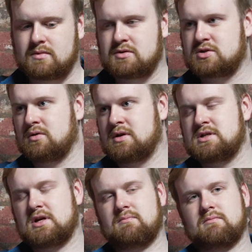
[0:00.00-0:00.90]
I was talking
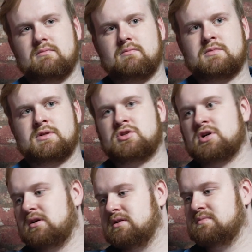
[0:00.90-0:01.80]
to
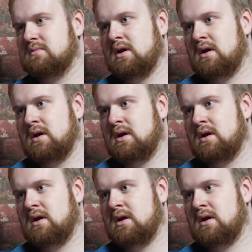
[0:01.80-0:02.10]
Charles